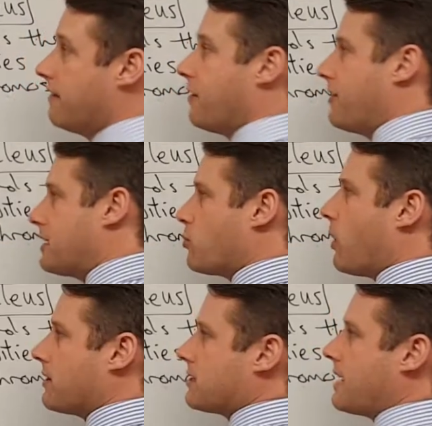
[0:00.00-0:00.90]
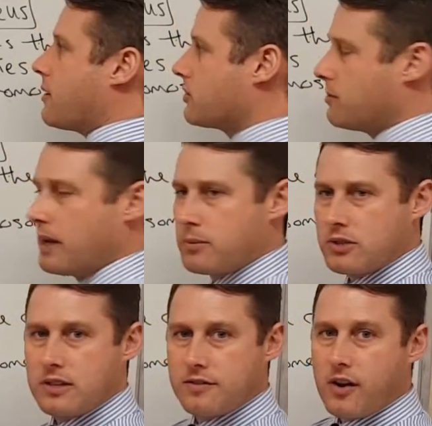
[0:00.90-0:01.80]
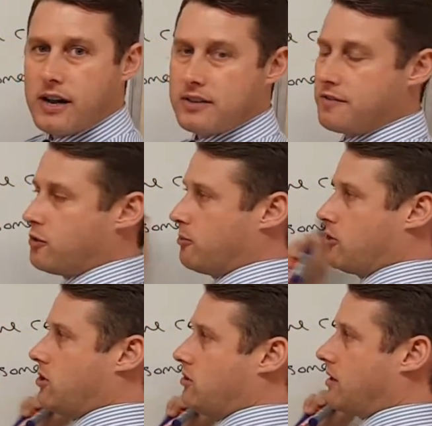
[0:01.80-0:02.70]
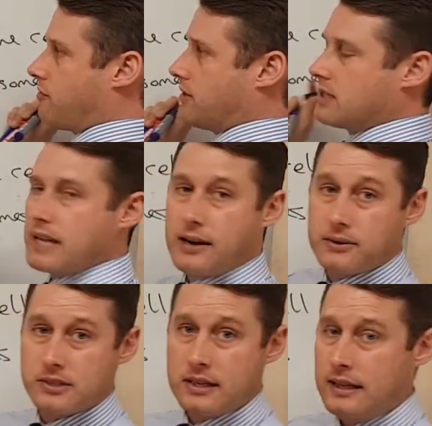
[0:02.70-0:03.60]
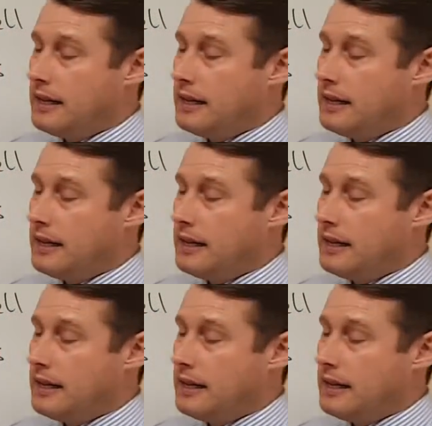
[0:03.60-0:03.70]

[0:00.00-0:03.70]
for this one cell to be able to divide to form two different cells.